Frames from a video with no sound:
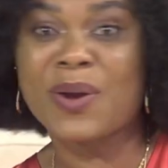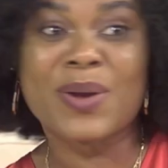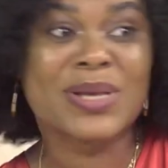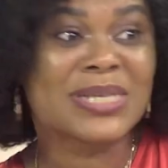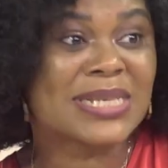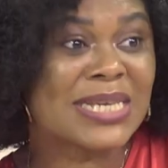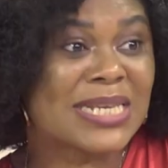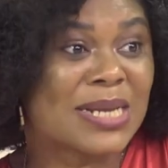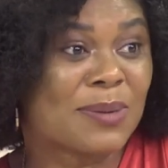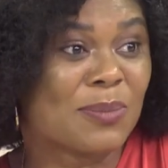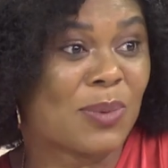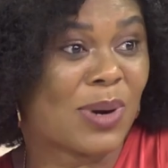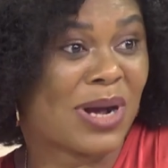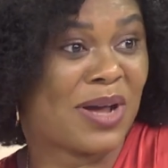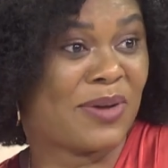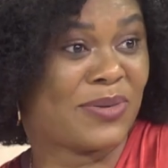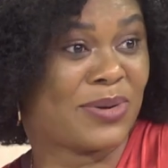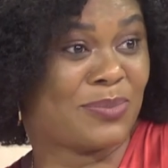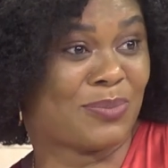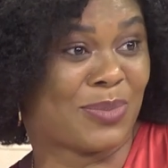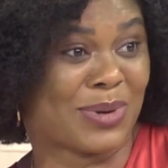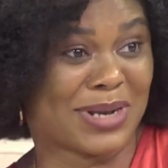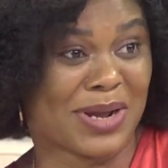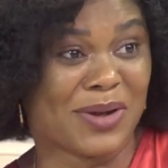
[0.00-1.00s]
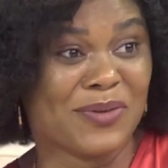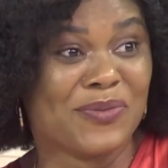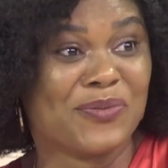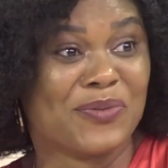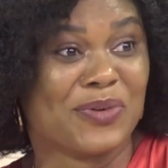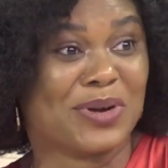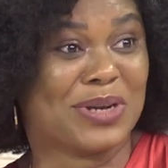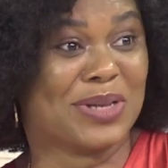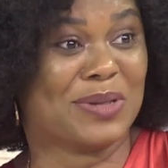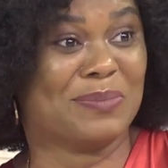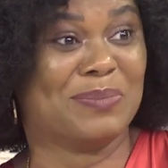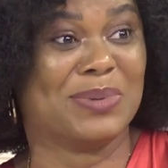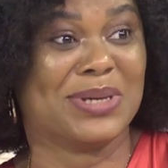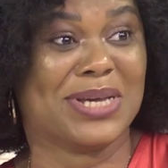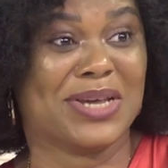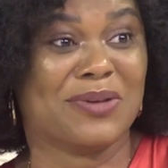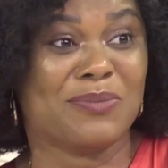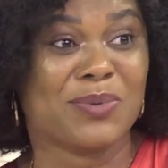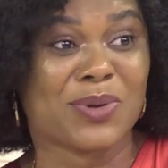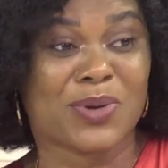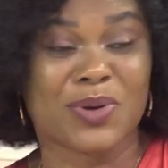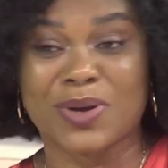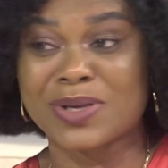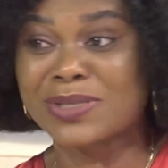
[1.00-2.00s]
I said, but down forty be
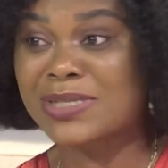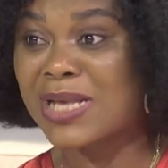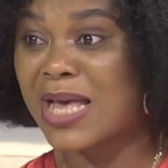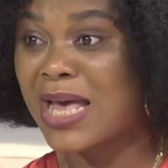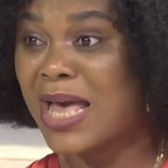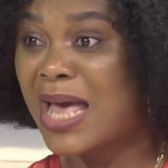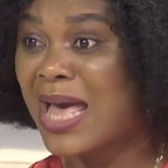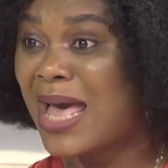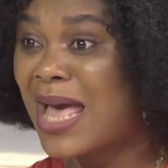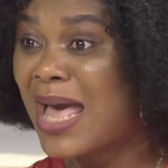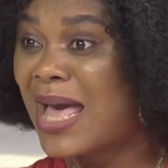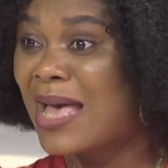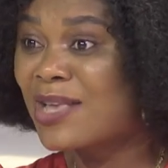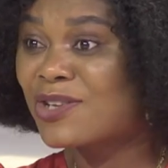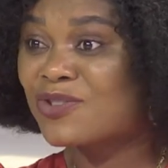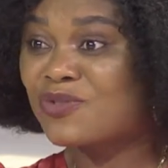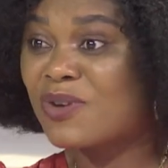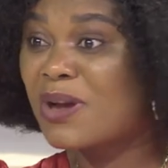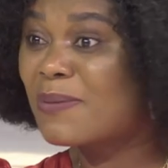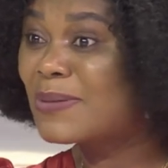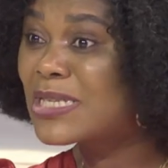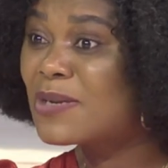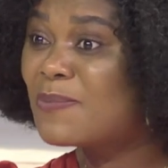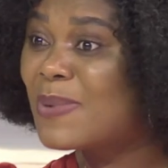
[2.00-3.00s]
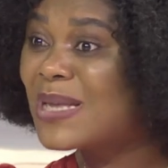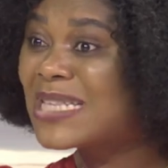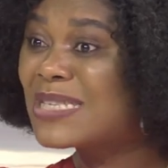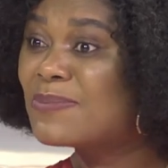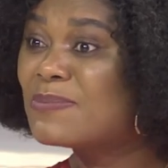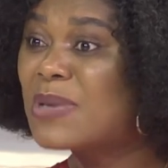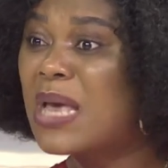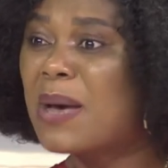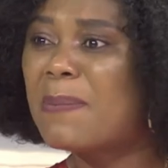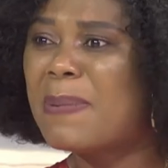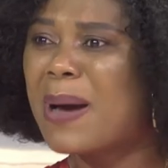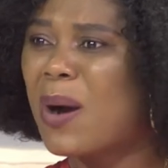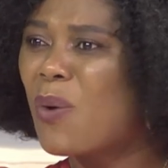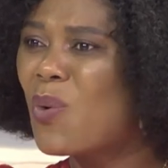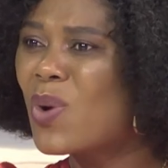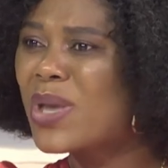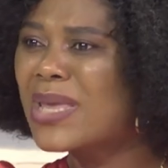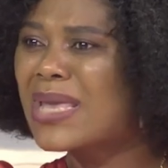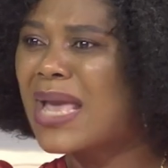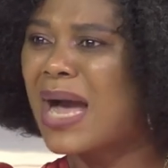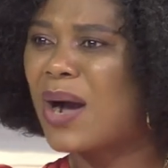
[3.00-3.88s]
because. Script a bit me about when